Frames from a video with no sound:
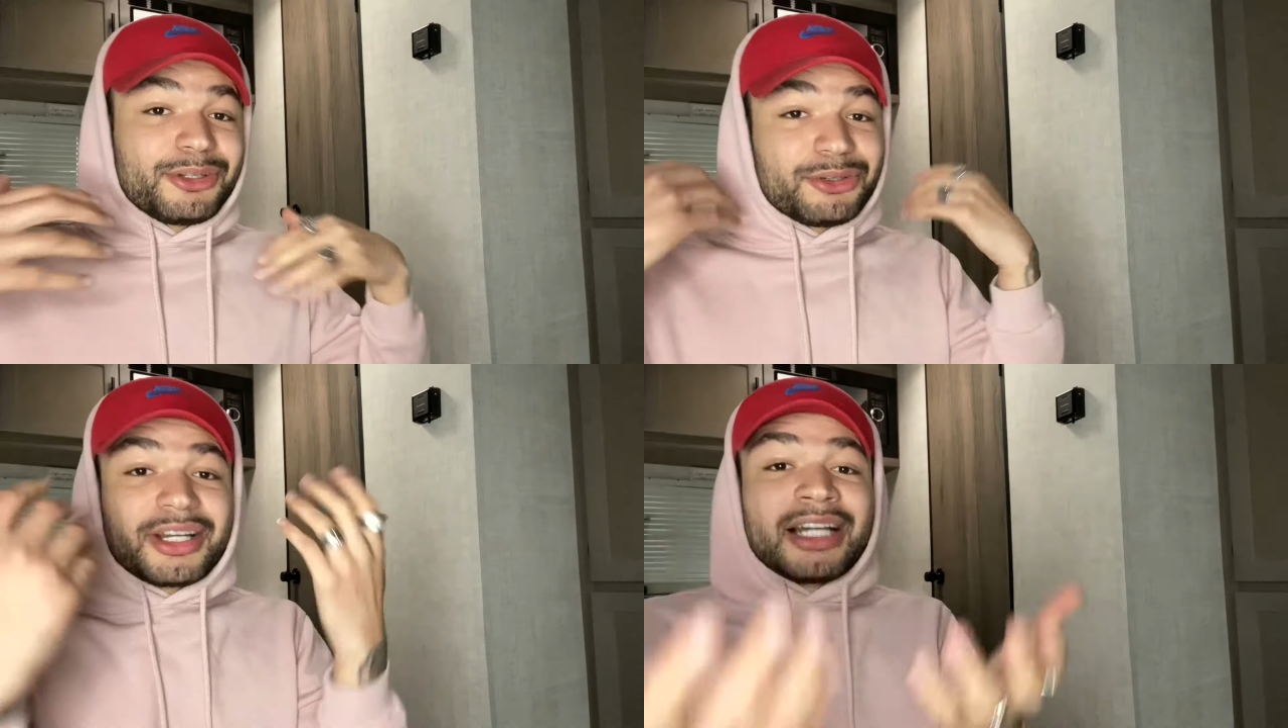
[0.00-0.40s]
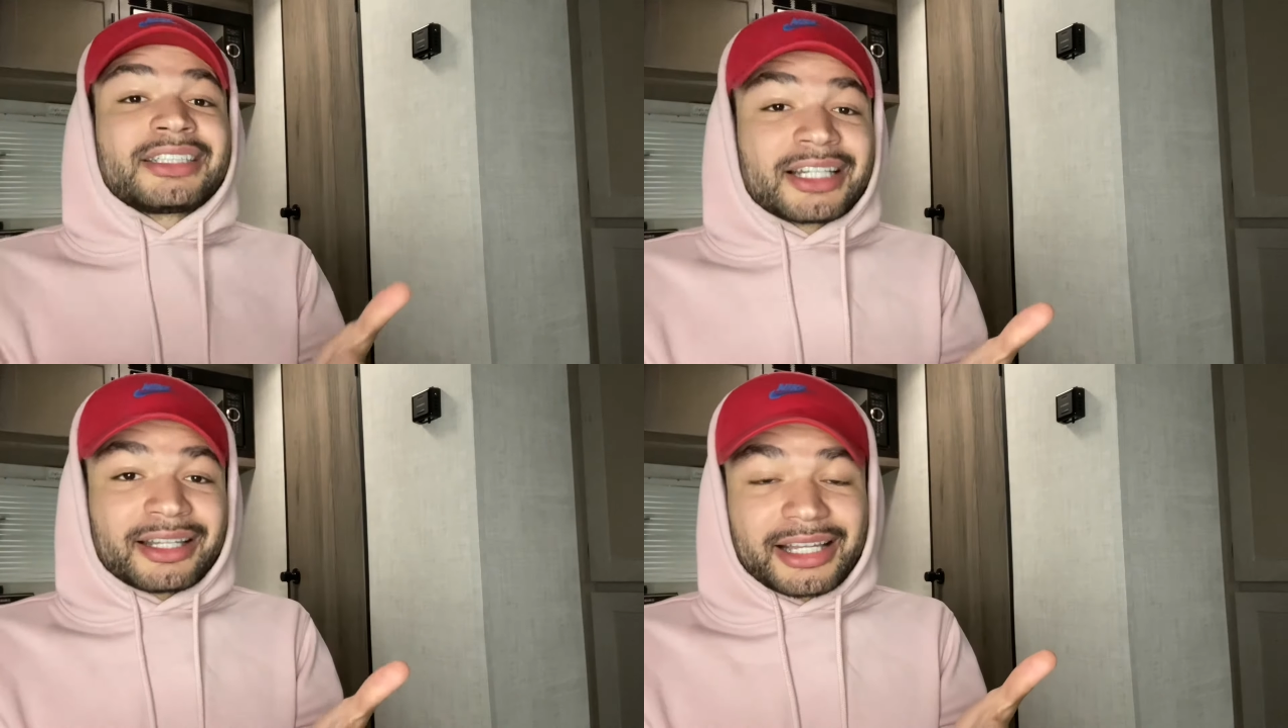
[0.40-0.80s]
You guys
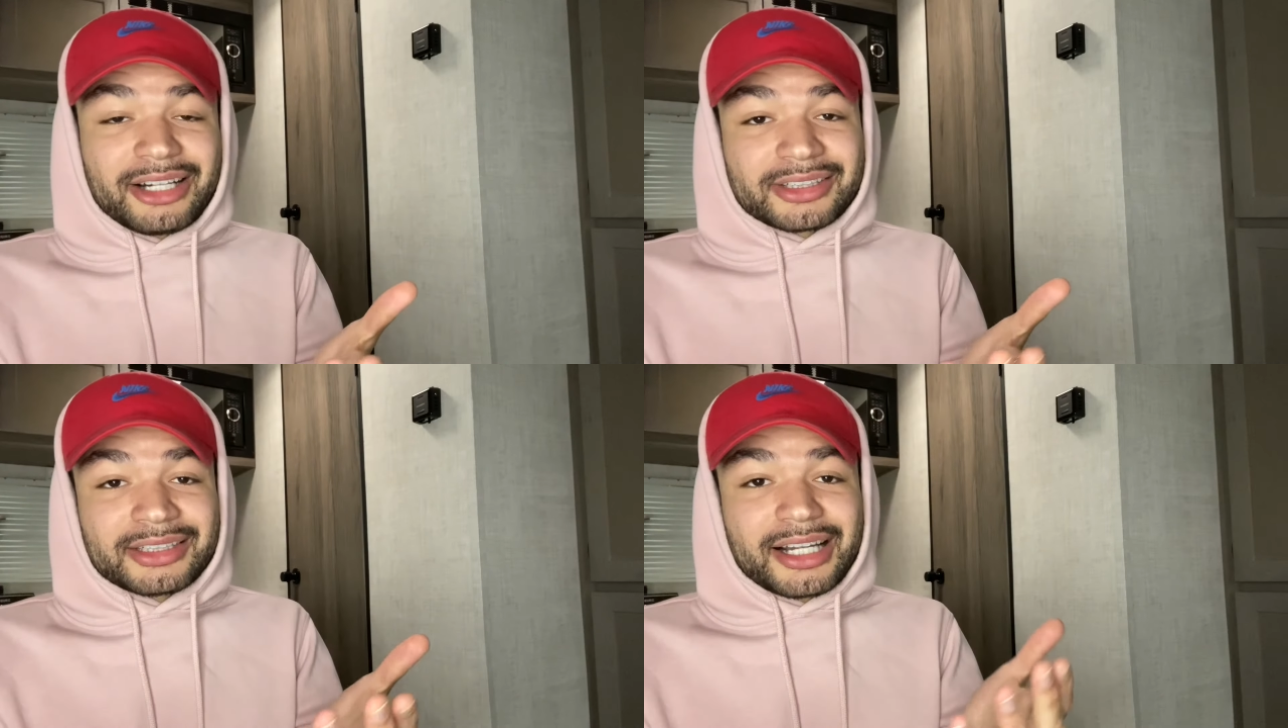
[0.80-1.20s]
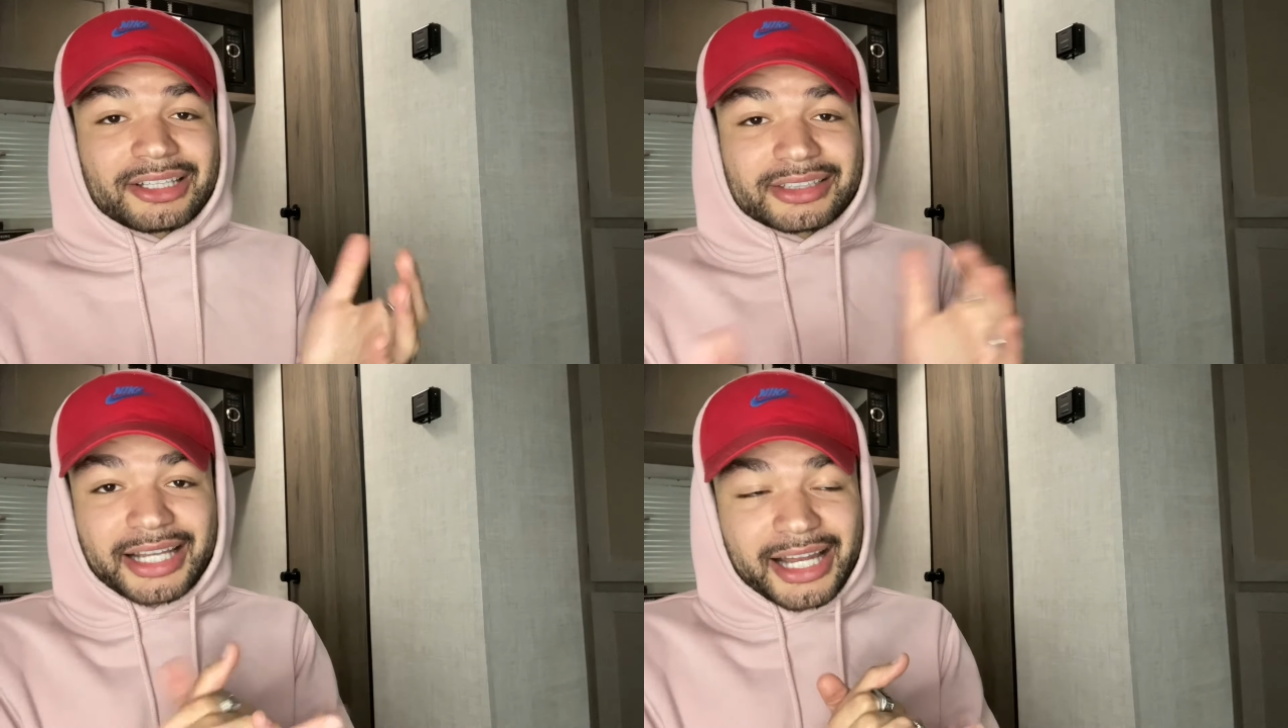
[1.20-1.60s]
get
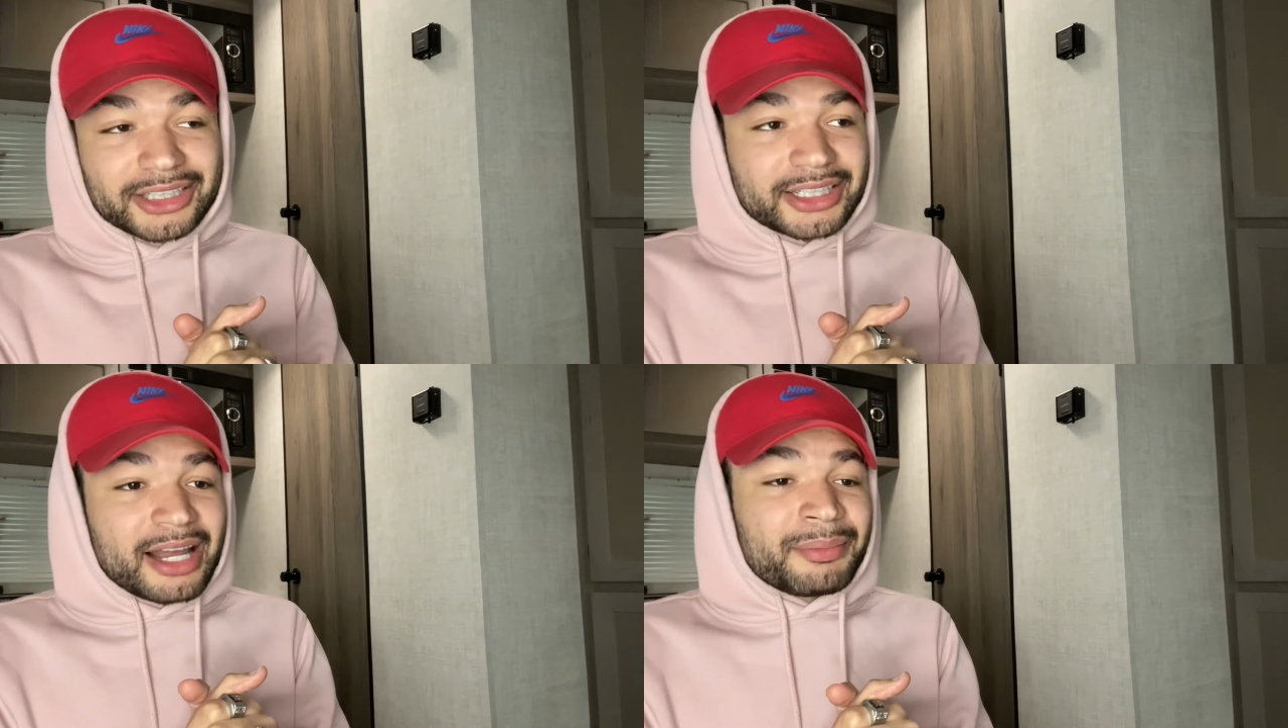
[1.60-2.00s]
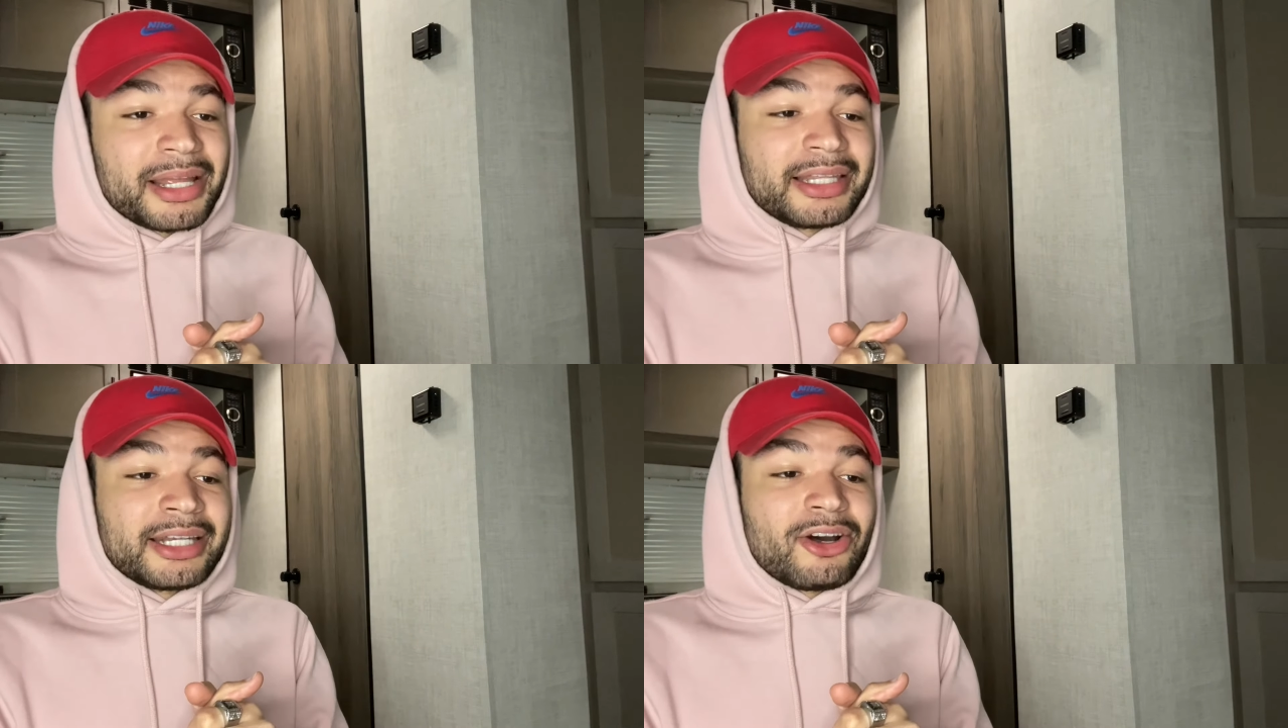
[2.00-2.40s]
$1,000 Cash App,
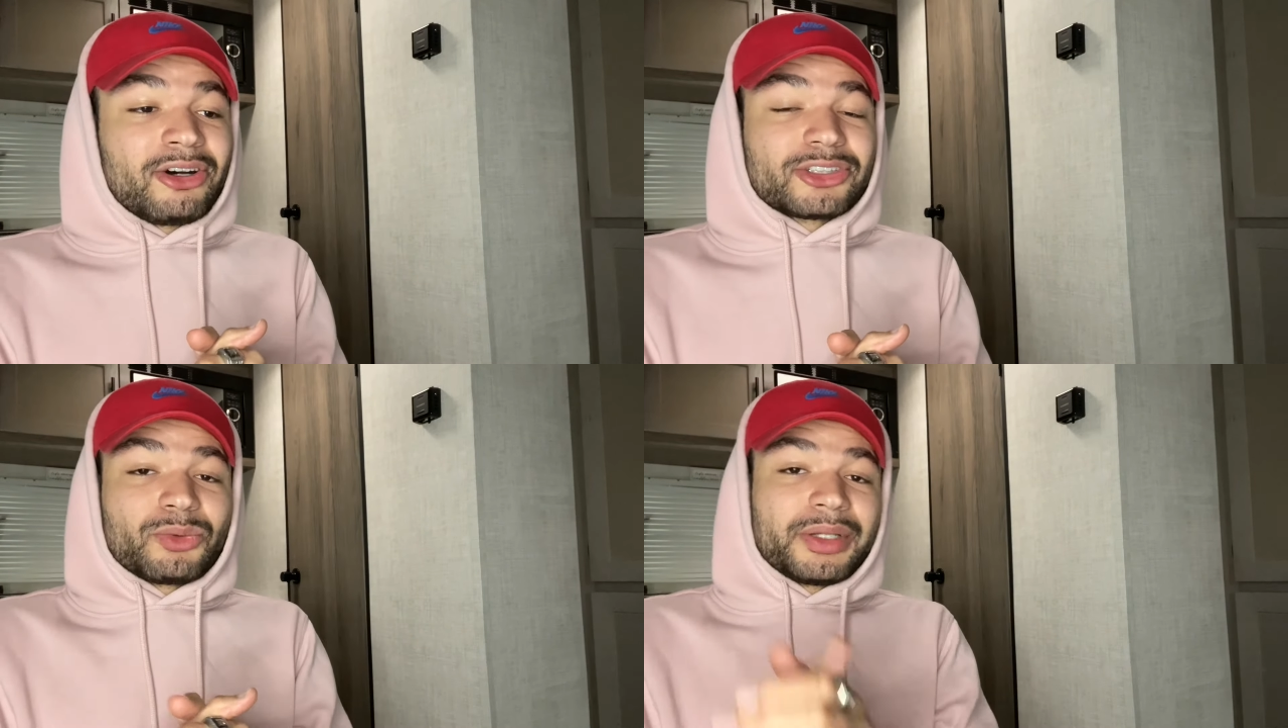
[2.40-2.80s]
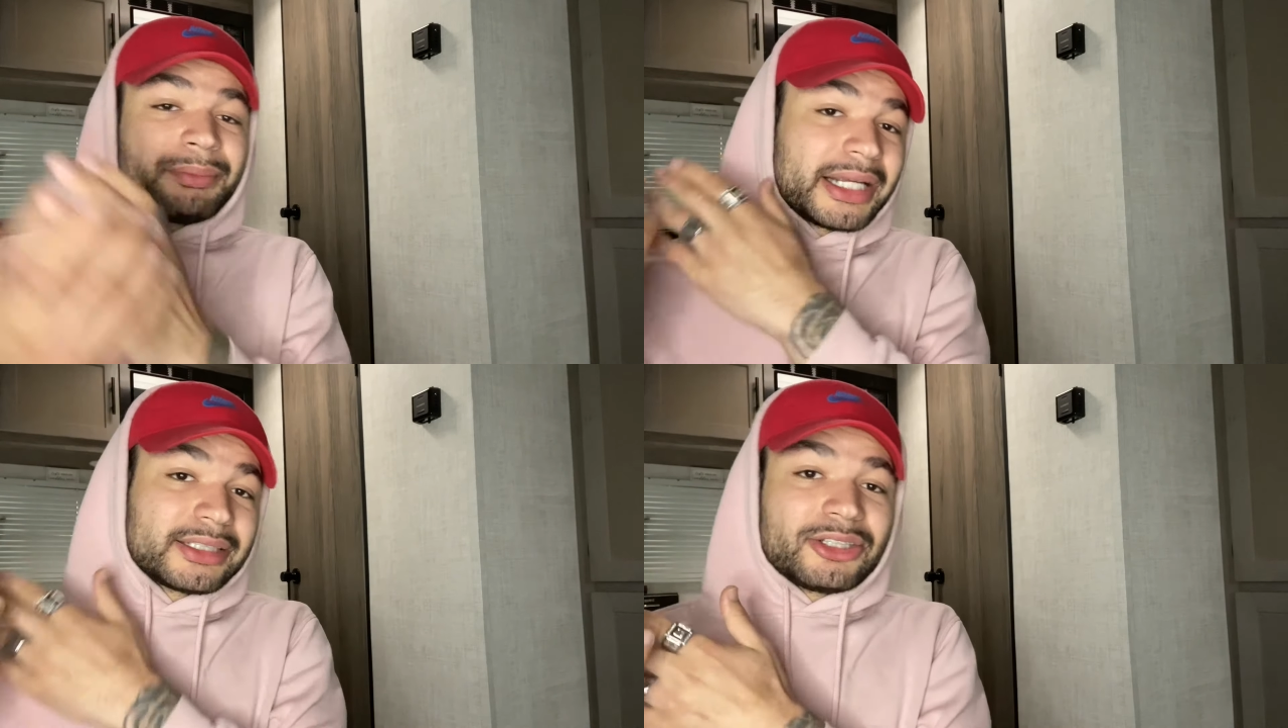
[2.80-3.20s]
and then also we
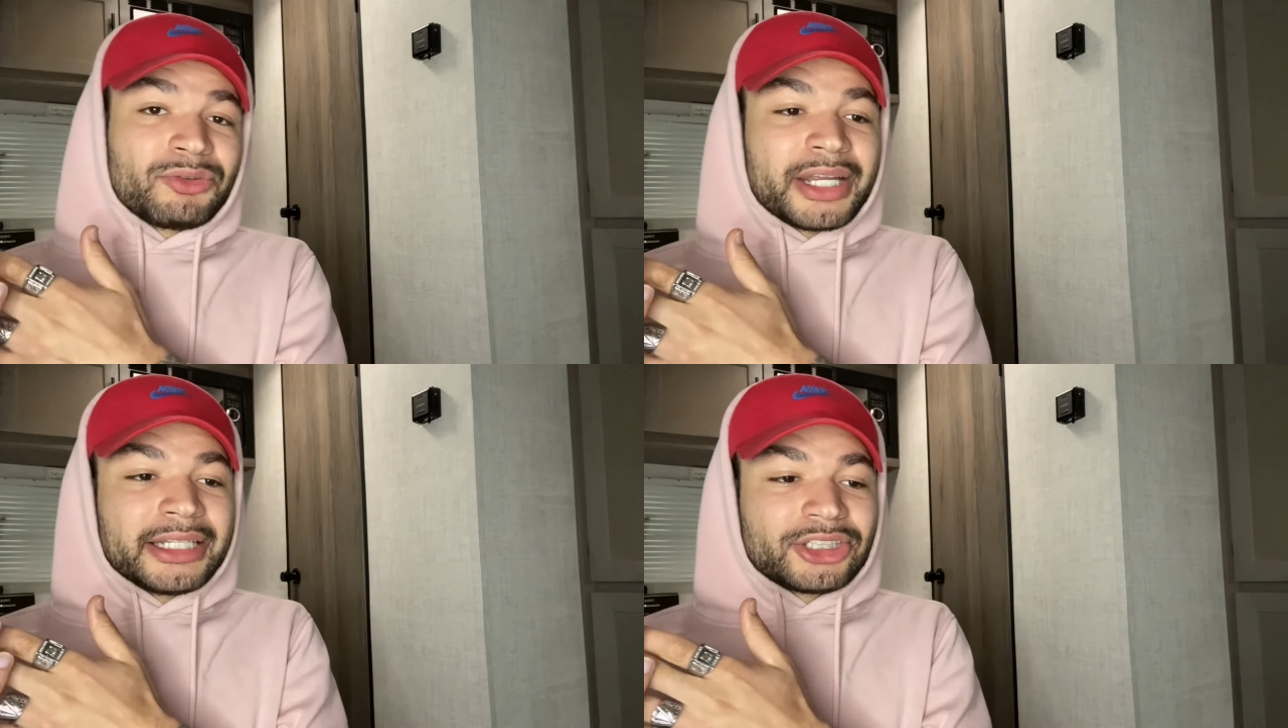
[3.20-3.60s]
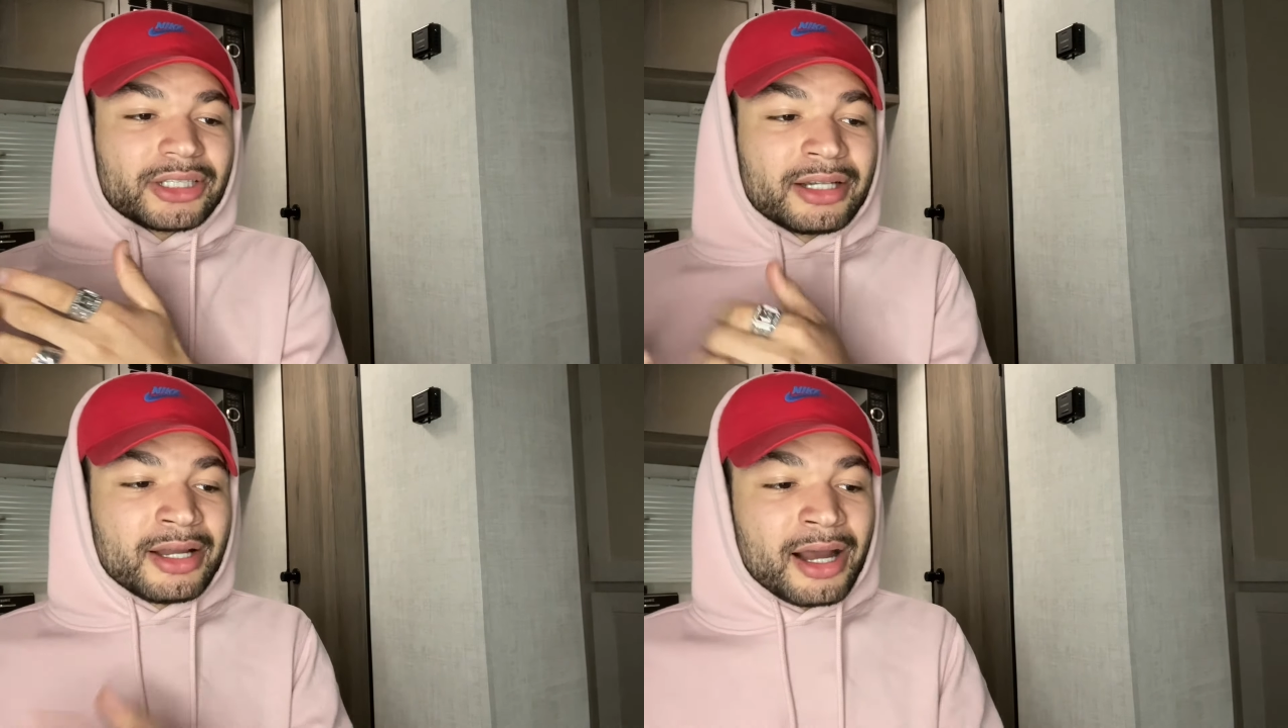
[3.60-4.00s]
make a donation.